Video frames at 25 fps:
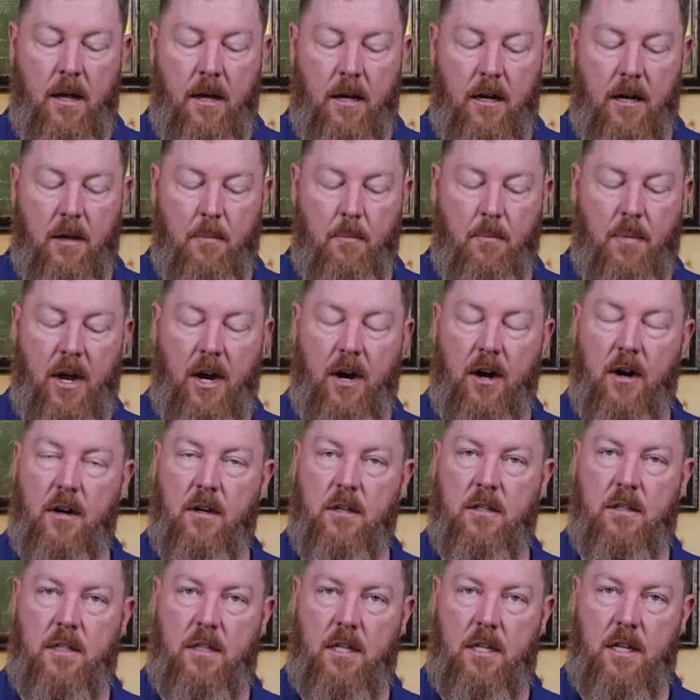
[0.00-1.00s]

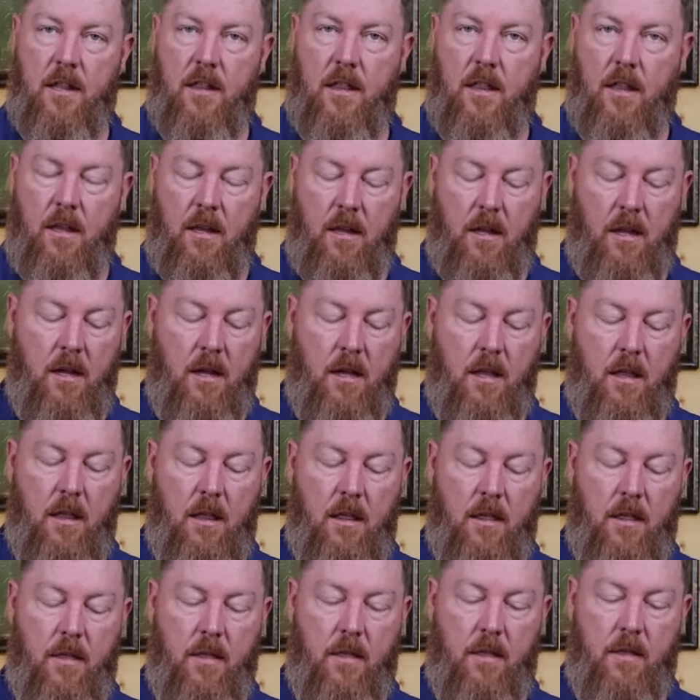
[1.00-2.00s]
compared to
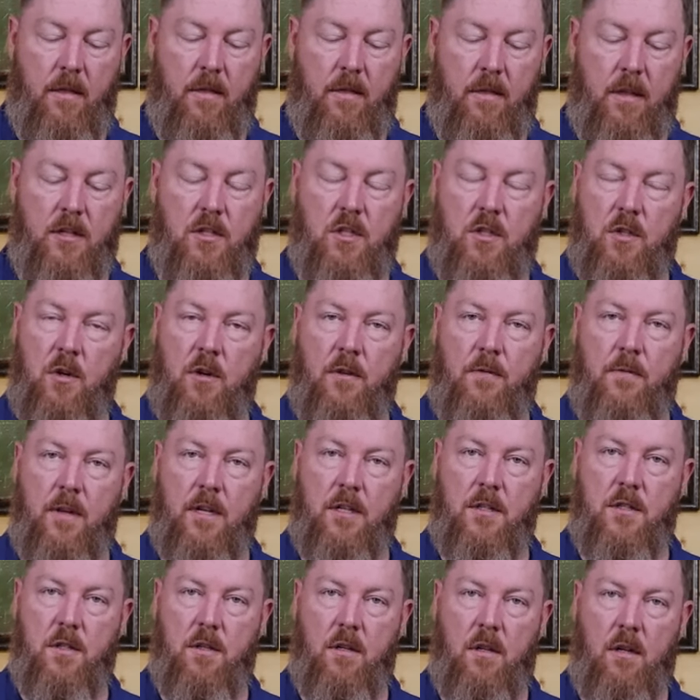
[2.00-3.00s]
the
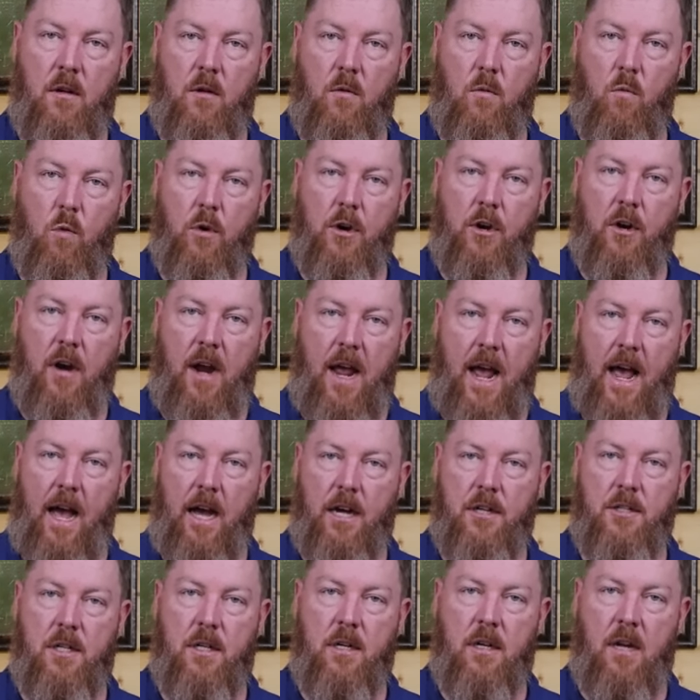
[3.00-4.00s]
surface where your
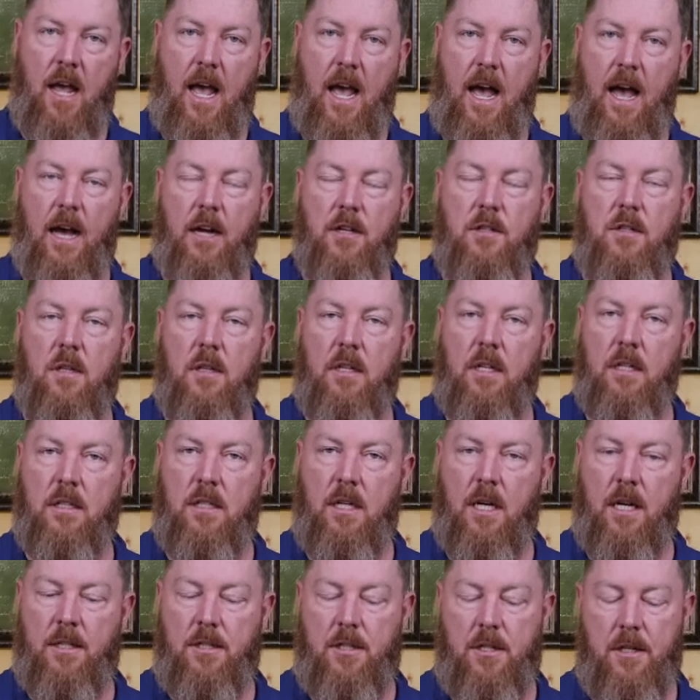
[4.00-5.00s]
action actually
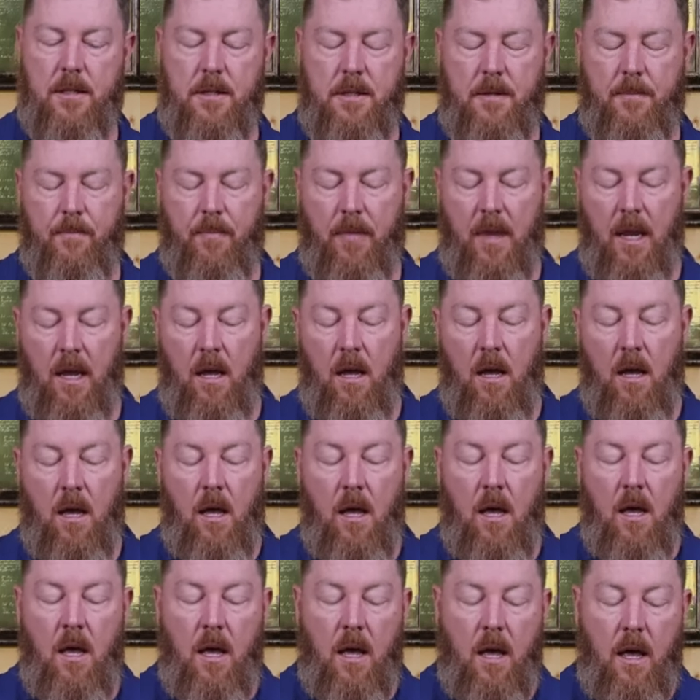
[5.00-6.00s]
touches.
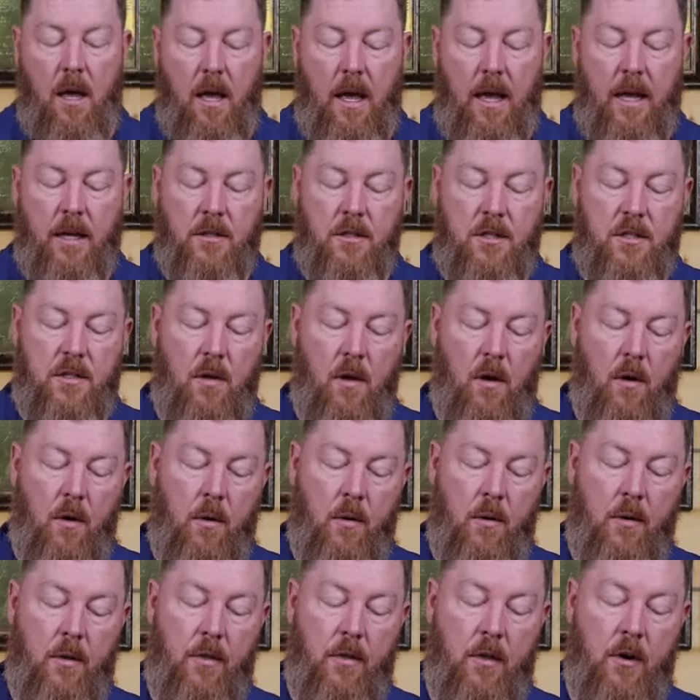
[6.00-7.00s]
And
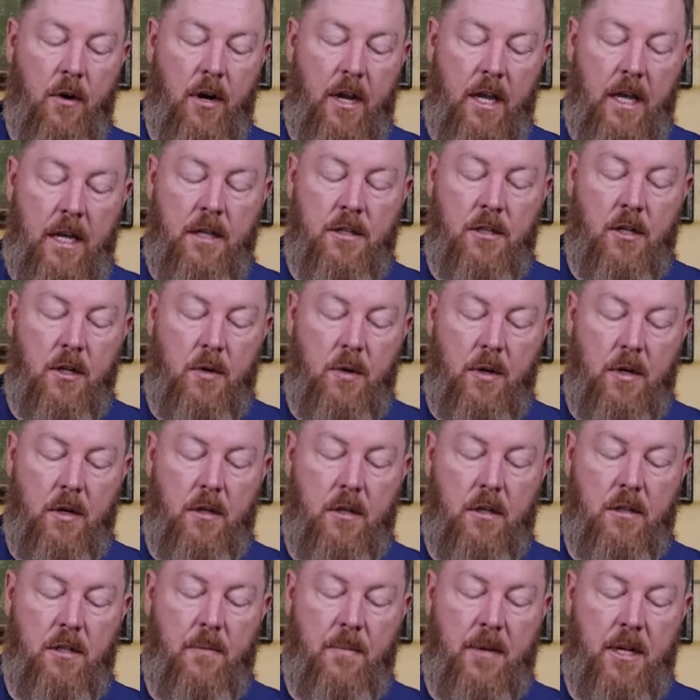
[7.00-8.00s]
so there is a
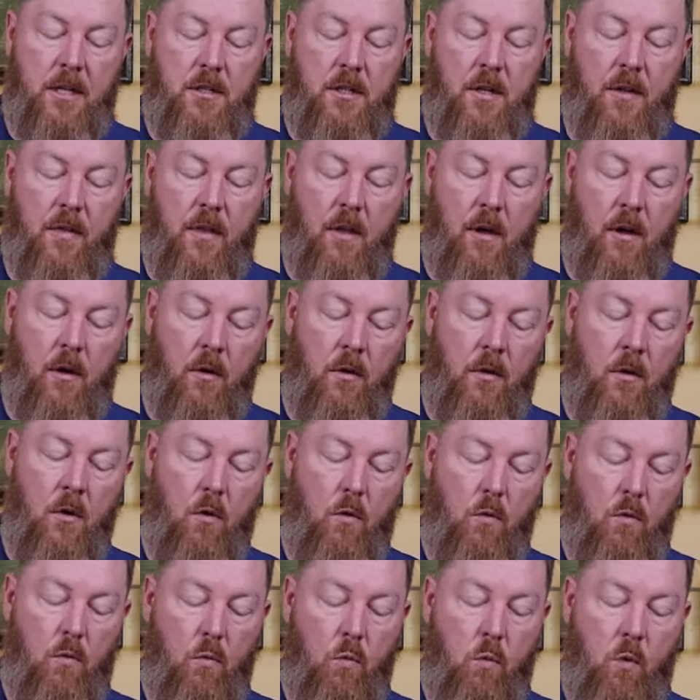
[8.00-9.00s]
critical dimension though
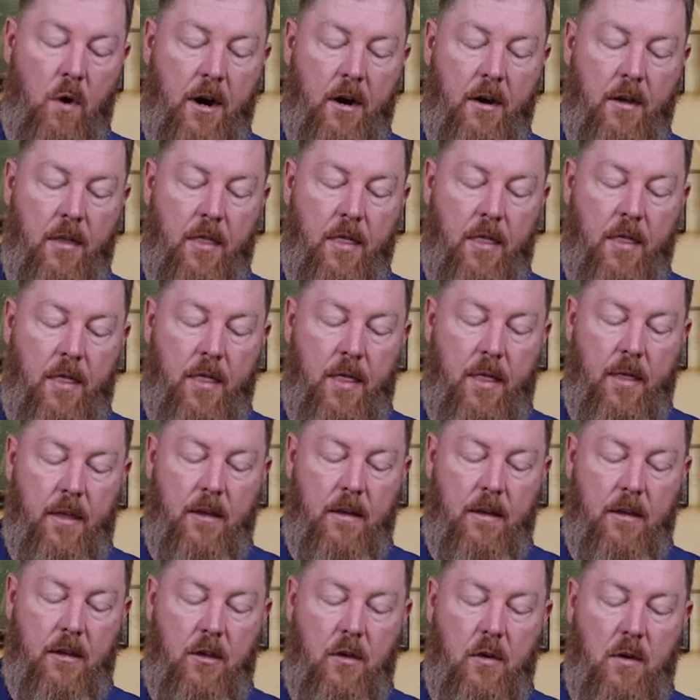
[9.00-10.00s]
where
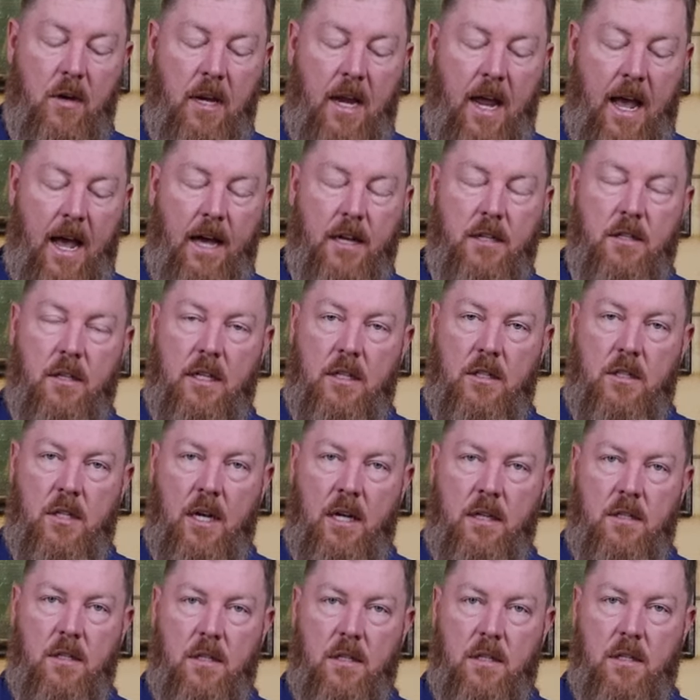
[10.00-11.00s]
you can actually
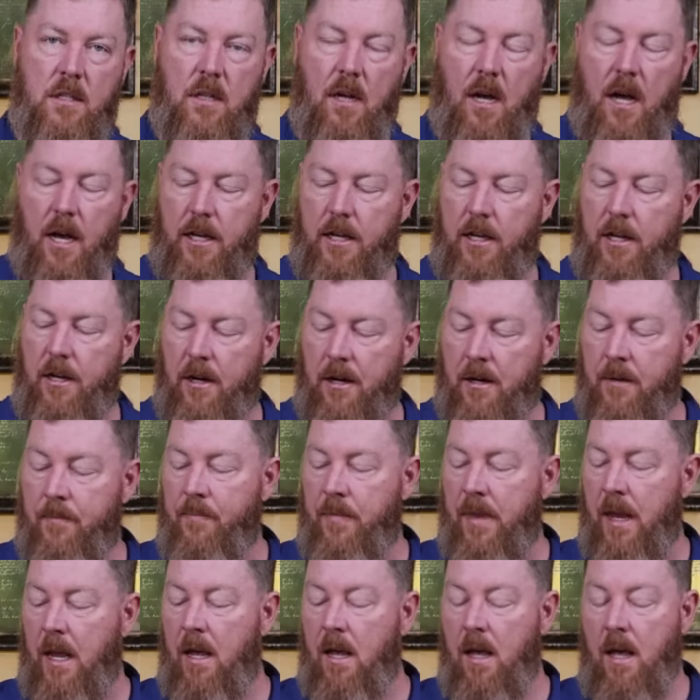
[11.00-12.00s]
touch the stock here,
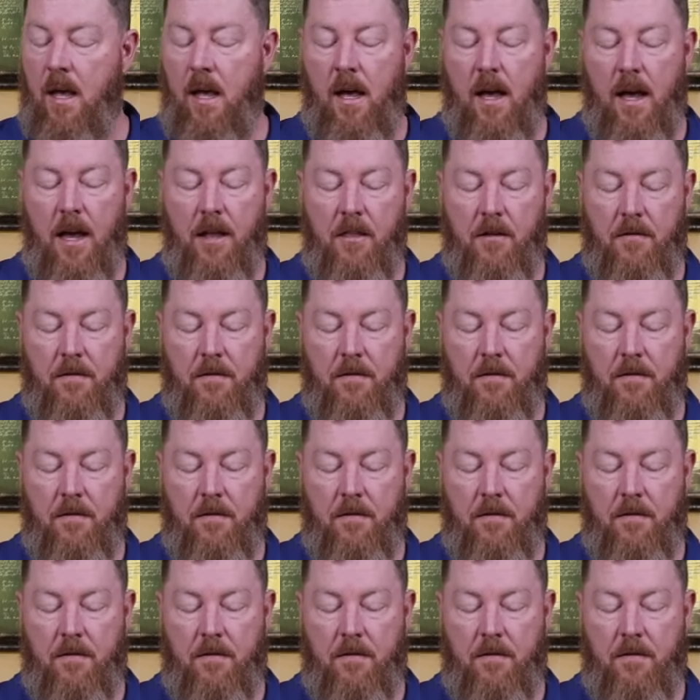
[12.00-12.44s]
and the